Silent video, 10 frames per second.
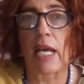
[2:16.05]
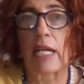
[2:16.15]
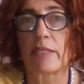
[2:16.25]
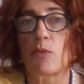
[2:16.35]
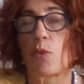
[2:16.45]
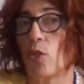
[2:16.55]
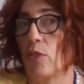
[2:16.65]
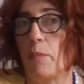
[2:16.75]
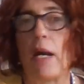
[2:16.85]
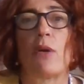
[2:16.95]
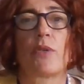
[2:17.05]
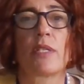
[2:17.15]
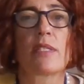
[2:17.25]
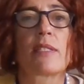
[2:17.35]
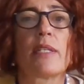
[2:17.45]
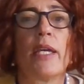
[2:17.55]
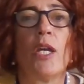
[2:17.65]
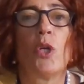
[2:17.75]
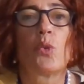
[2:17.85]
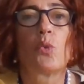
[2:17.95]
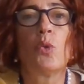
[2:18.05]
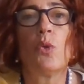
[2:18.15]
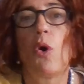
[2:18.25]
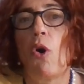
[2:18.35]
other world powers to